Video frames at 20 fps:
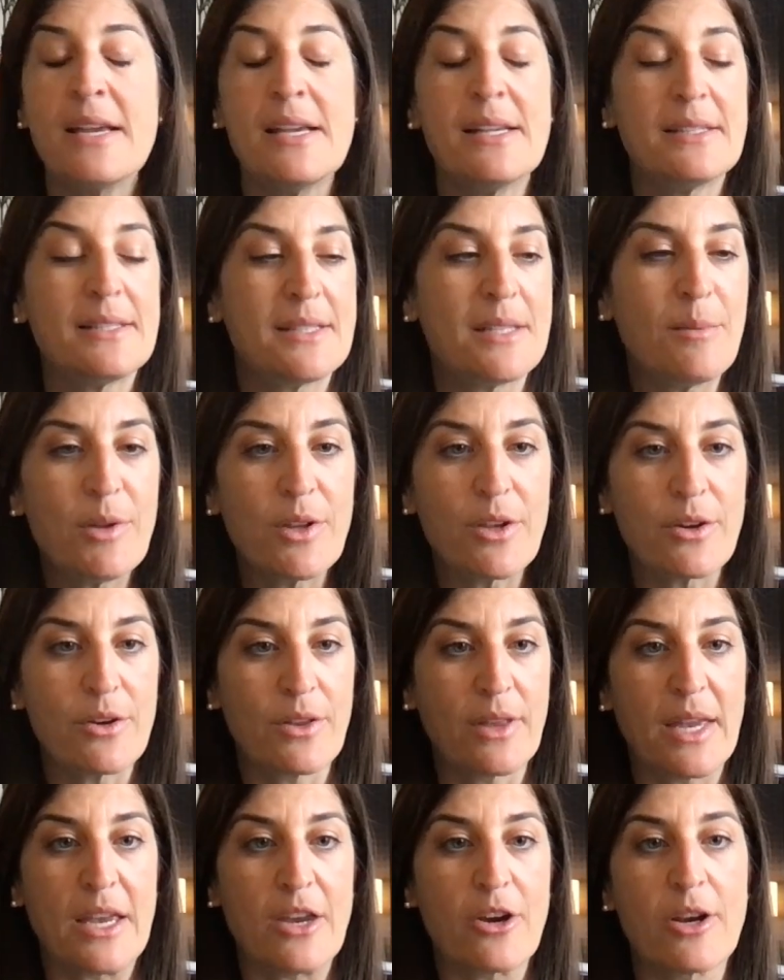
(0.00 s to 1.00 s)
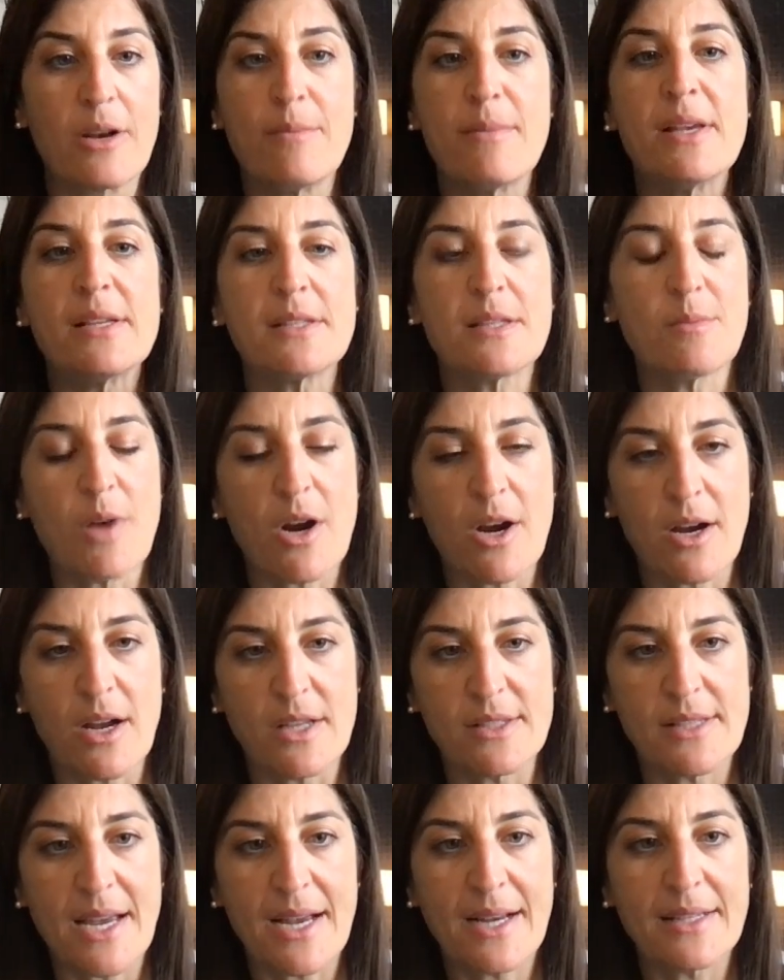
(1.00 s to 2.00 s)
Similarly, you're going to miss the mark on
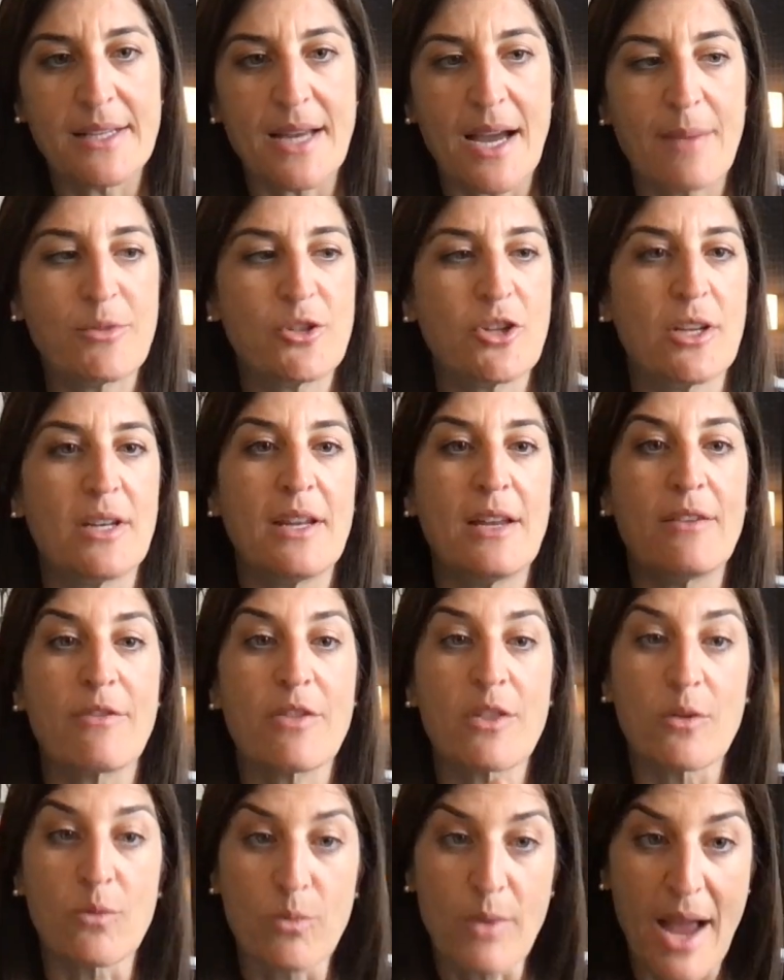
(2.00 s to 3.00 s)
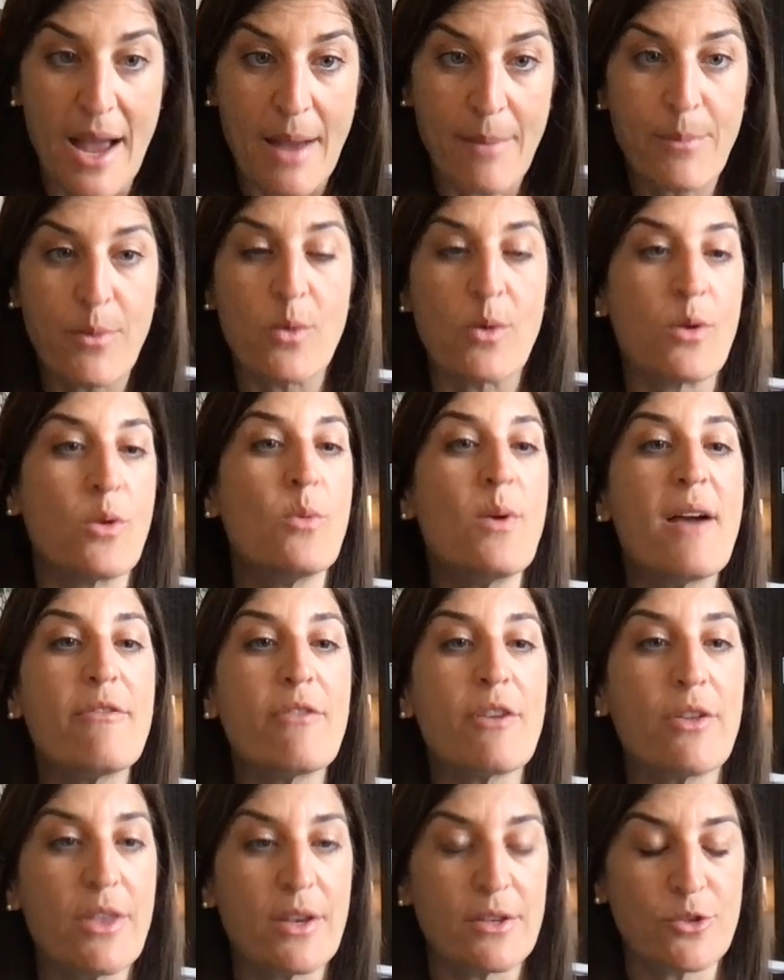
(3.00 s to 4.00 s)
tech adoption if the rep or
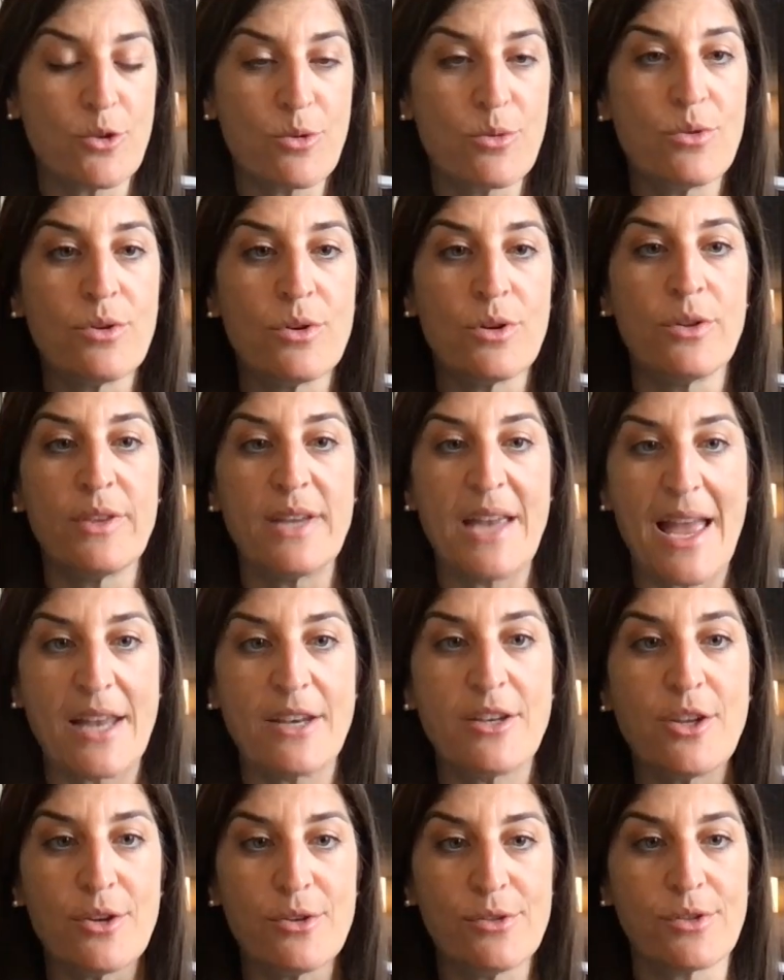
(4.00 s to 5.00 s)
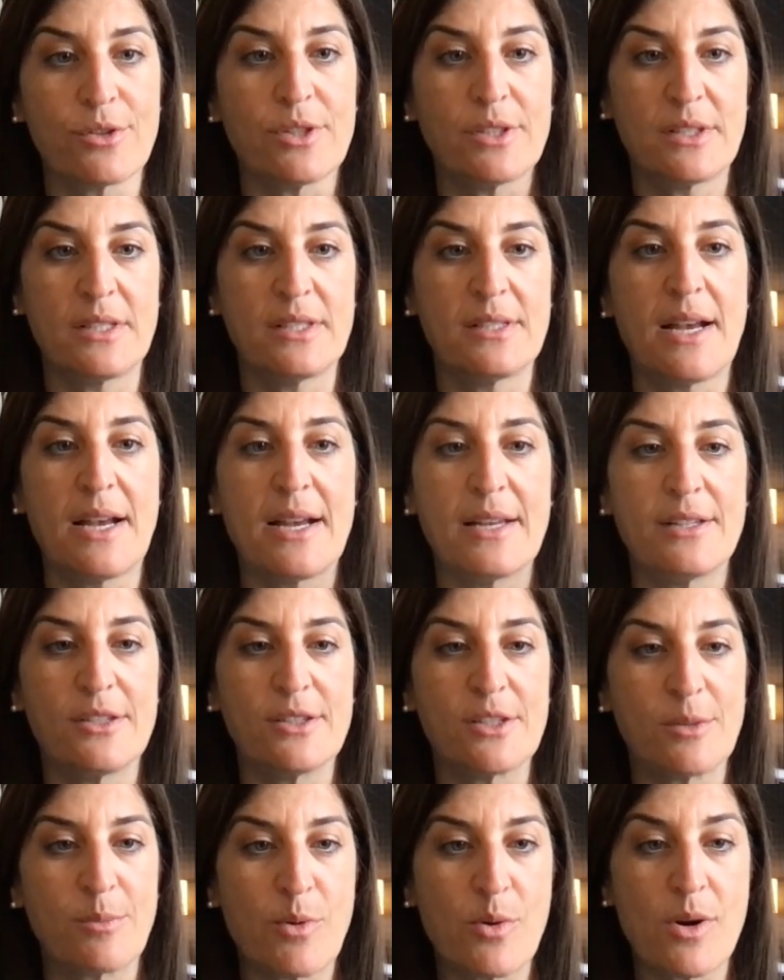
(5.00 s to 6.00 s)
whoever the tool the end user is designed to
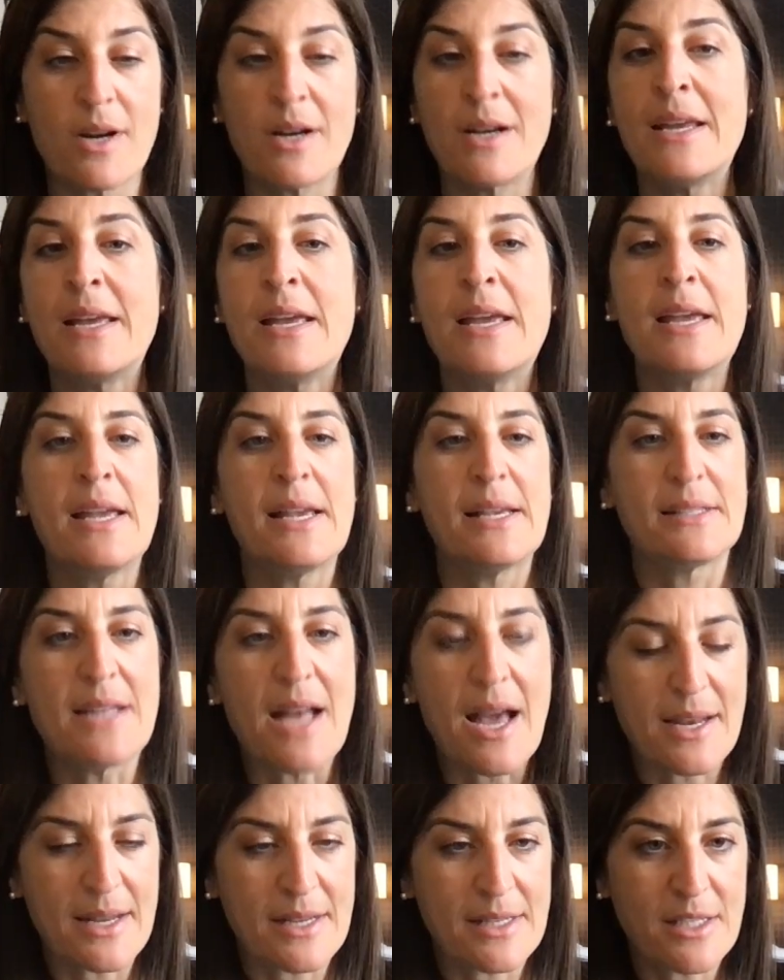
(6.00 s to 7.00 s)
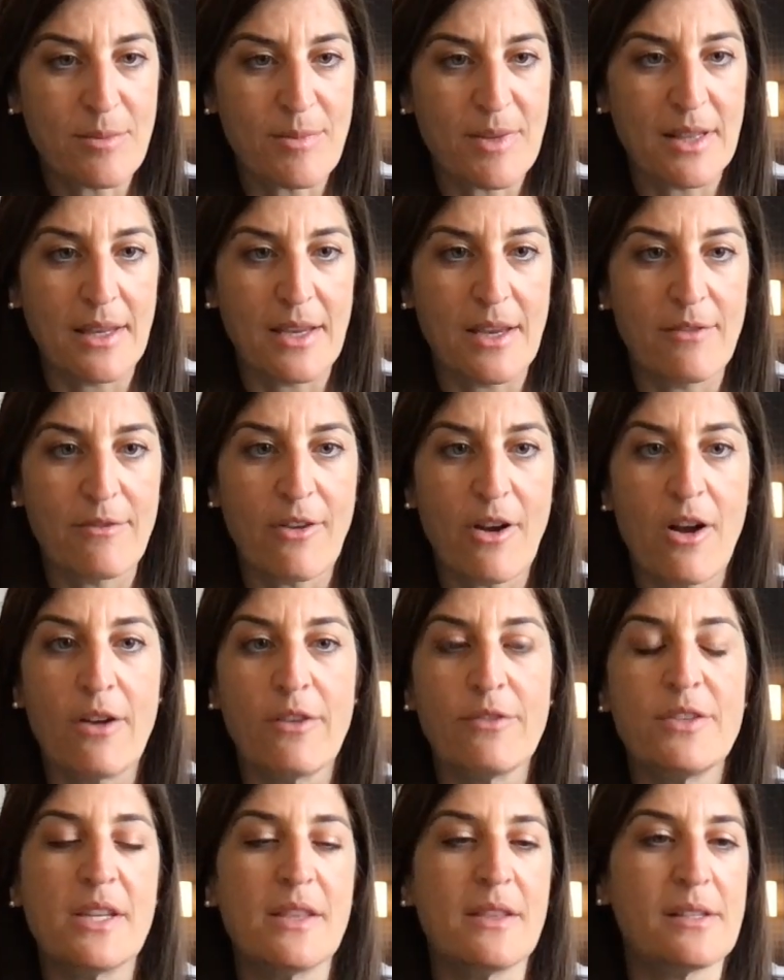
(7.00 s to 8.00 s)
support is not intimately
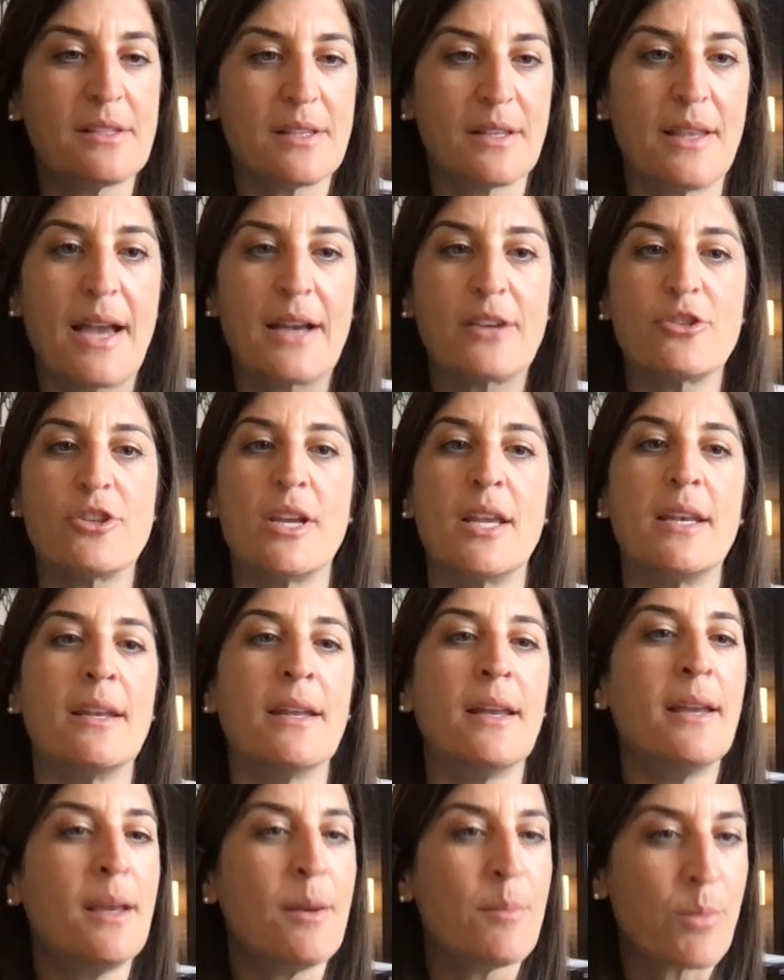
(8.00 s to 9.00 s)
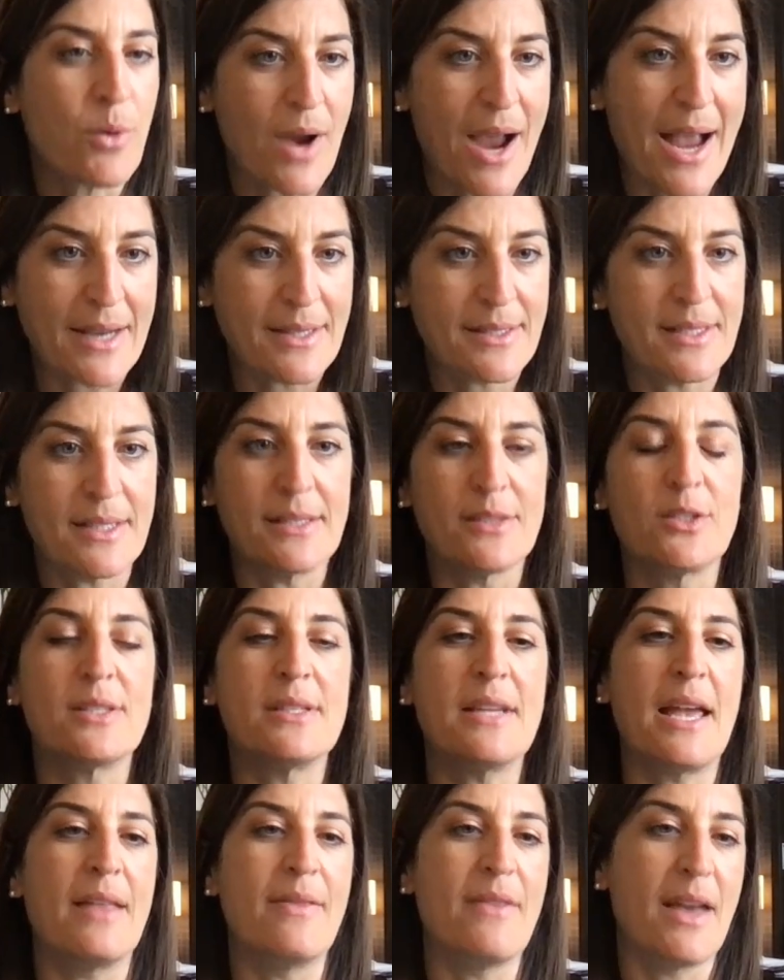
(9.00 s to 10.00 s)
involved in the selection, practice,
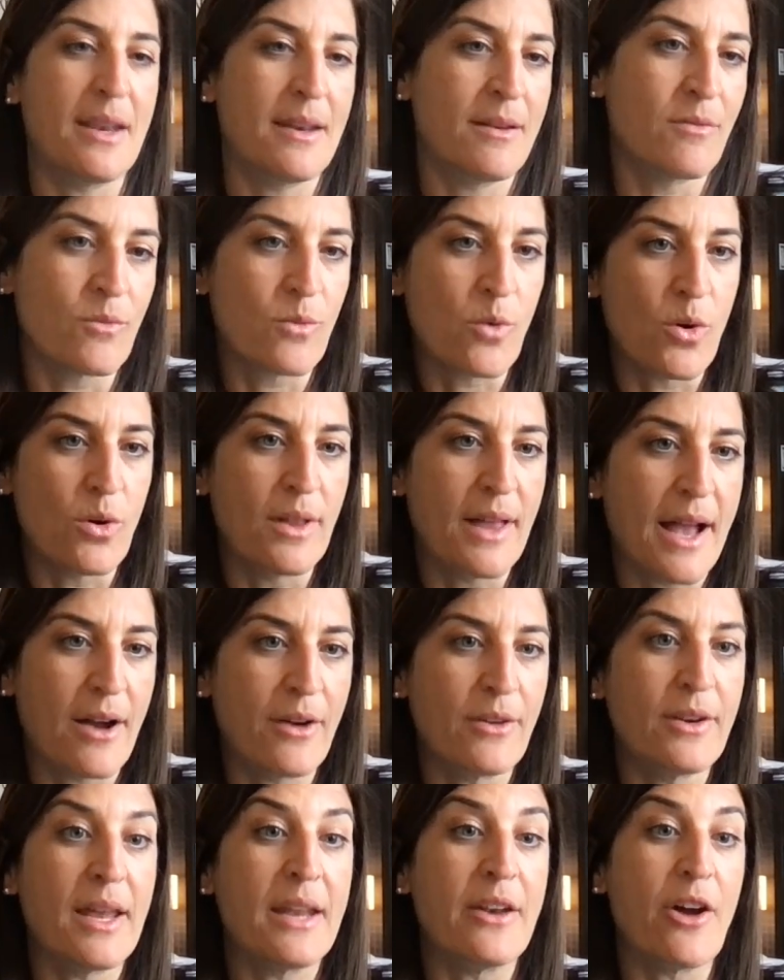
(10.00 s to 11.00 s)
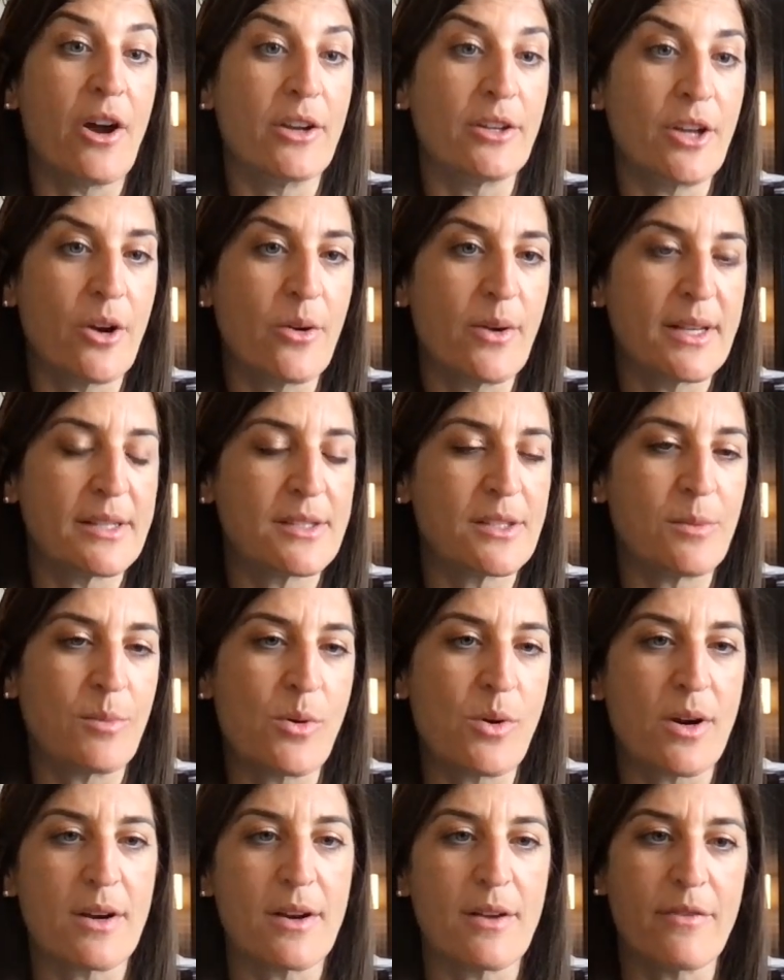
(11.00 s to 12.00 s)
and then rollout and ongoing
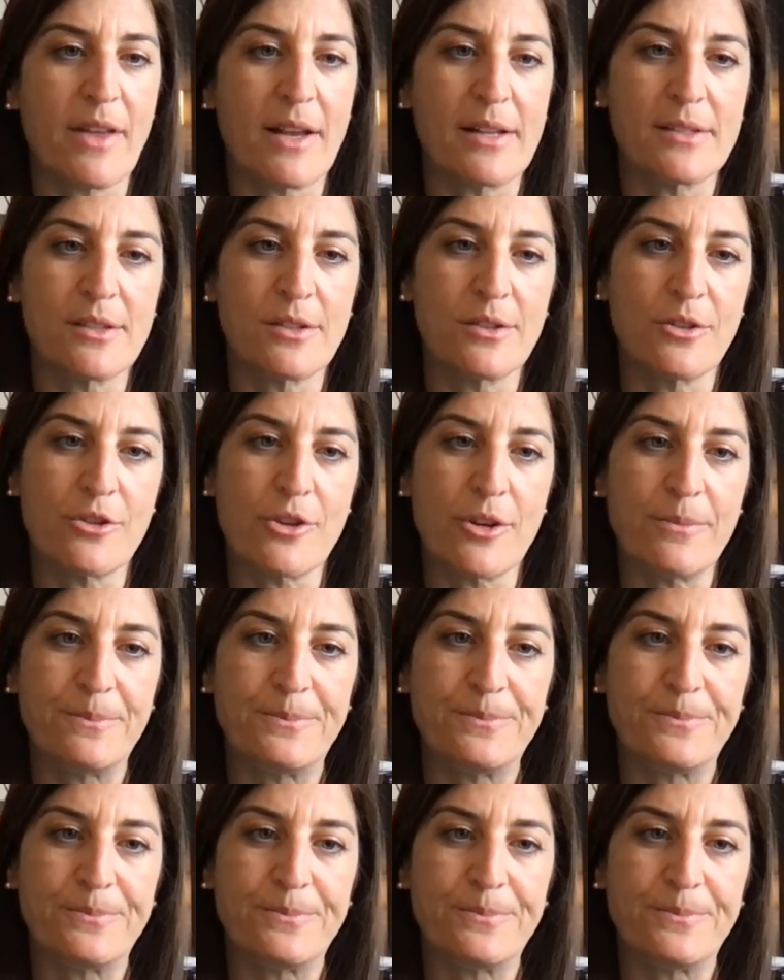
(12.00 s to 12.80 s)
support of that solution.